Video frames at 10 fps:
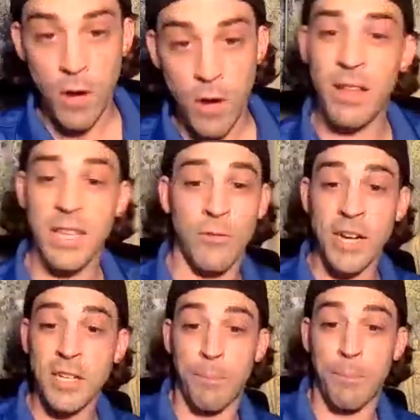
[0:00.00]
Well, he could
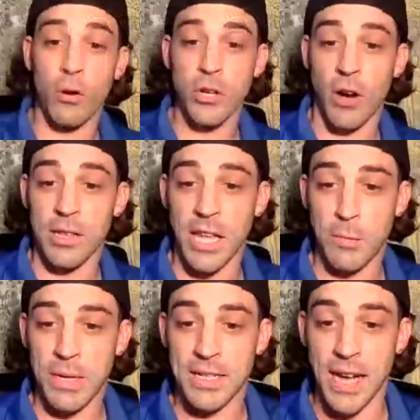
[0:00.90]
rent a boat and go on
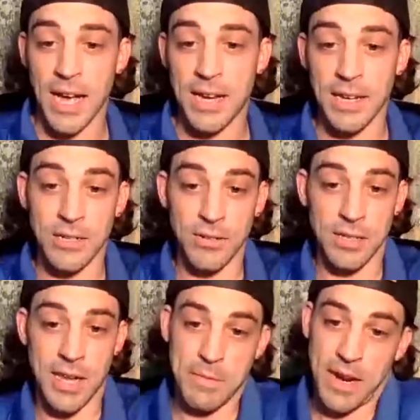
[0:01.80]
Lake Minnetonka and do the
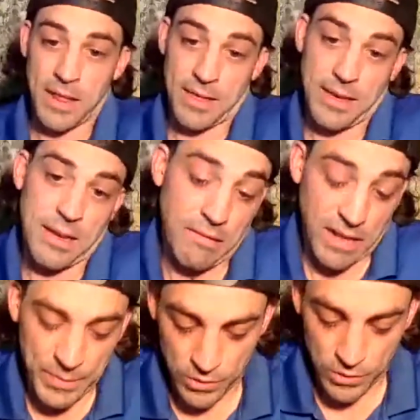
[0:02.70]
same kind of thing. That'd
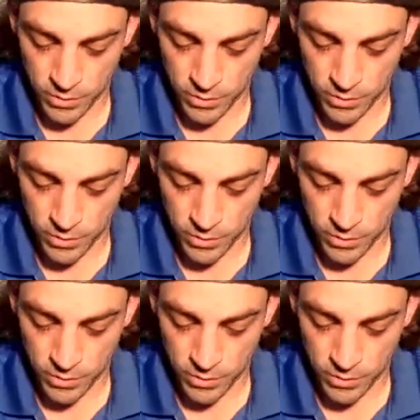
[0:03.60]
be cool.